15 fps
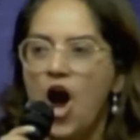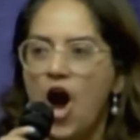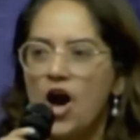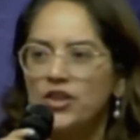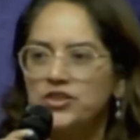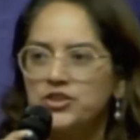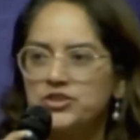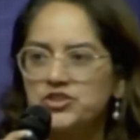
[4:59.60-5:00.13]

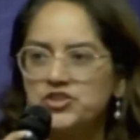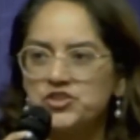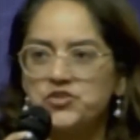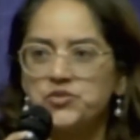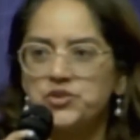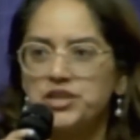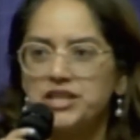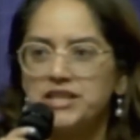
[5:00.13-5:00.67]
on the
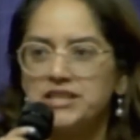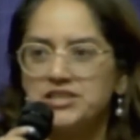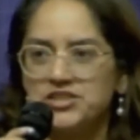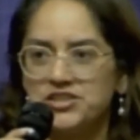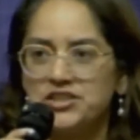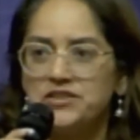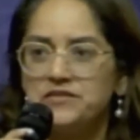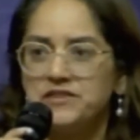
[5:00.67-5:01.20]

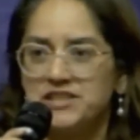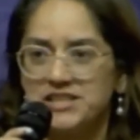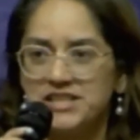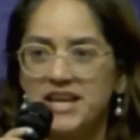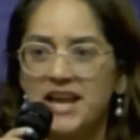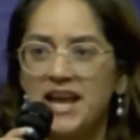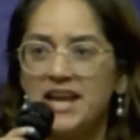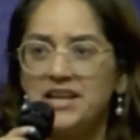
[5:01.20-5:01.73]
streets of
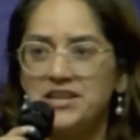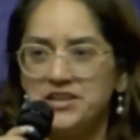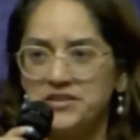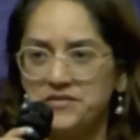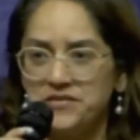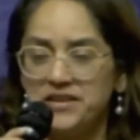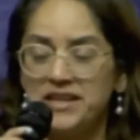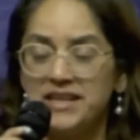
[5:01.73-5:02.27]

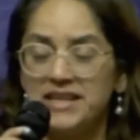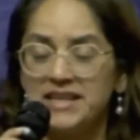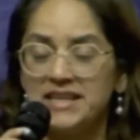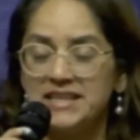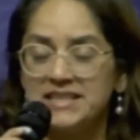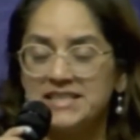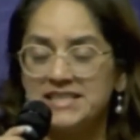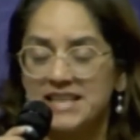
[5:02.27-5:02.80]

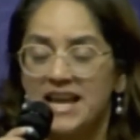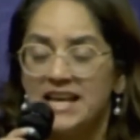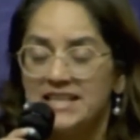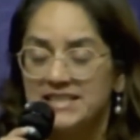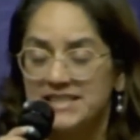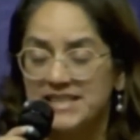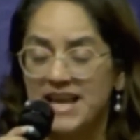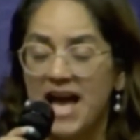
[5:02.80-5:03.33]
David's
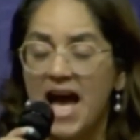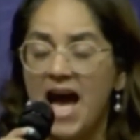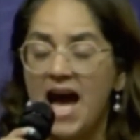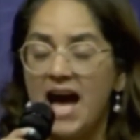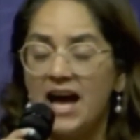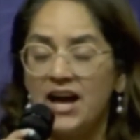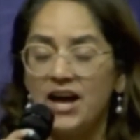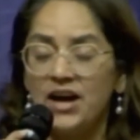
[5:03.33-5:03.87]

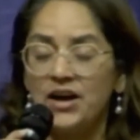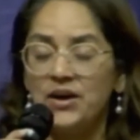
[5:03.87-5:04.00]
town.